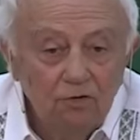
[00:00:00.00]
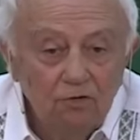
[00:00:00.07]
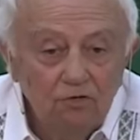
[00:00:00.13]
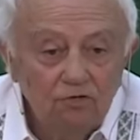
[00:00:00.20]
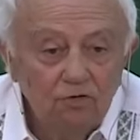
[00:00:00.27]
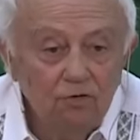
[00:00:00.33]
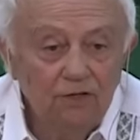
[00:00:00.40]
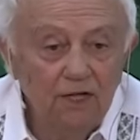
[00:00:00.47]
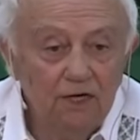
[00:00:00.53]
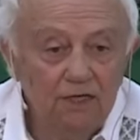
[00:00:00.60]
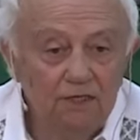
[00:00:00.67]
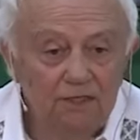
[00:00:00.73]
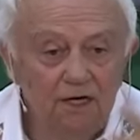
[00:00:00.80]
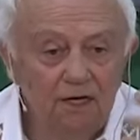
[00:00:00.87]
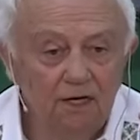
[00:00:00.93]
so the
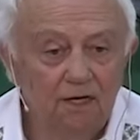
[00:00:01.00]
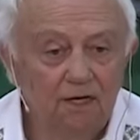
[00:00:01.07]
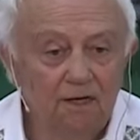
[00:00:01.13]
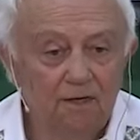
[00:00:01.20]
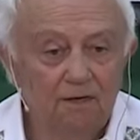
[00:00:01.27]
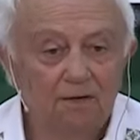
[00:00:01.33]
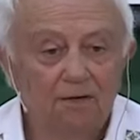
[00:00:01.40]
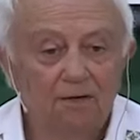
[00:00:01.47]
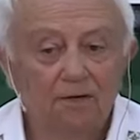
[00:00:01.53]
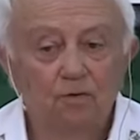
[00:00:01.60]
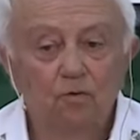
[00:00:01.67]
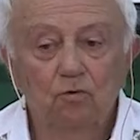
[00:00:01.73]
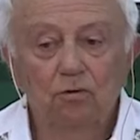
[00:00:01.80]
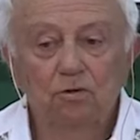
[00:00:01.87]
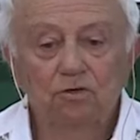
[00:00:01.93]
idea
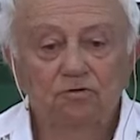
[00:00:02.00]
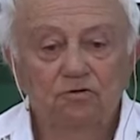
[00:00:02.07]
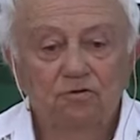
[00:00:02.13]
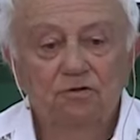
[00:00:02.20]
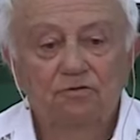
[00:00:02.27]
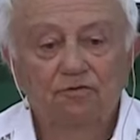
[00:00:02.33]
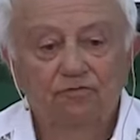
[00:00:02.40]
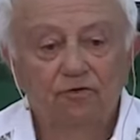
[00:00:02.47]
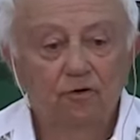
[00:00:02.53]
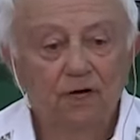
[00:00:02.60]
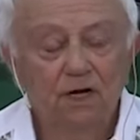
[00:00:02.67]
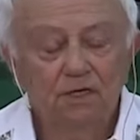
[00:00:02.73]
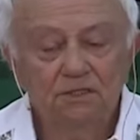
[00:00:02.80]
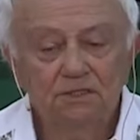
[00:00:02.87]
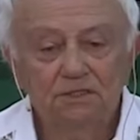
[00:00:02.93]
was for
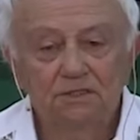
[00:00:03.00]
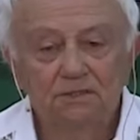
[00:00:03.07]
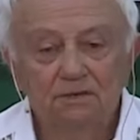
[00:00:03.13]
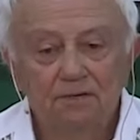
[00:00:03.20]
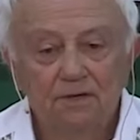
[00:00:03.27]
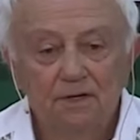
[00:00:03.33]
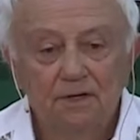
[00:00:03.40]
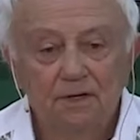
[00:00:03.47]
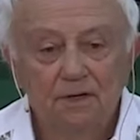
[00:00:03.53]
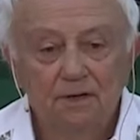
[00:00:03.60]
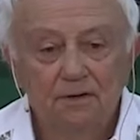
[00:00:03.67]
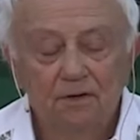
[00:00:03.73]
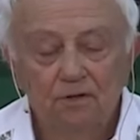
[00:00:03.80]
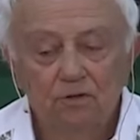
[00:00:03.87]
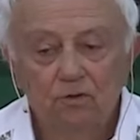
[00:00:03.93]

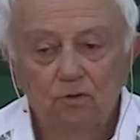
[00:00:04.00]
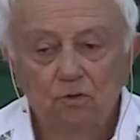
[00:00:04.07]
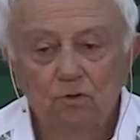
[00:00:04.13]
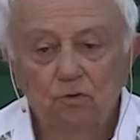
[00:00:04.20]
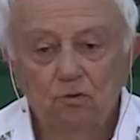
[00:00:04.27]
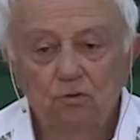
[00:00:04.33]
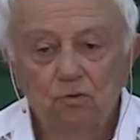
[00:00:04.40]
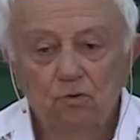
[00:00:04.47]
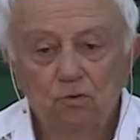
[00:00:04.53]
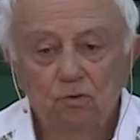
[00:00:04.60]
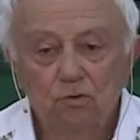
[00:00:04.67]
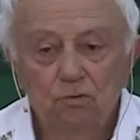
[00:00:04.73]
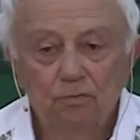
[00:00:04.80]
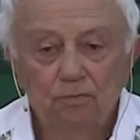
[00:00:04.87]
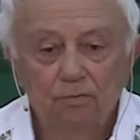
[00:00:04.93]
us
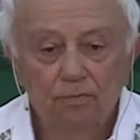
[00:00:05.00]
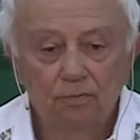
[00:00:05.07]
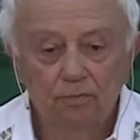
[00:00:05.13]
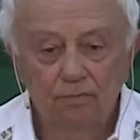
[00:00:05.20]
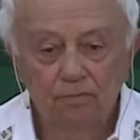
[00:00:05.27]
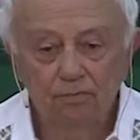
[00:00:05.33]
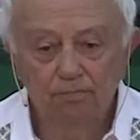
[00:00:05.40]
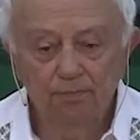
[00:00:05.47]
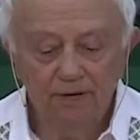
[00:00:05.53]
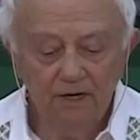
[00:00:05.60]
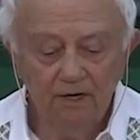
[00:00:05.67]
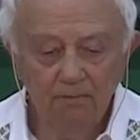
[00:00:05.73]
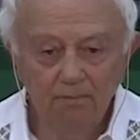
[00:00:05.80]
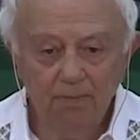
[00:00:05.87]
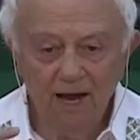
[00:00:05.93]
to
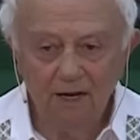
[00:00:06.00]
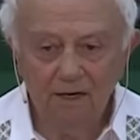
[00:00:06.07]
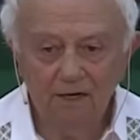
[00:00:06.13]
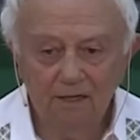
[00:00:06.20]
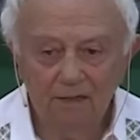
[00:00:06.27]
bring back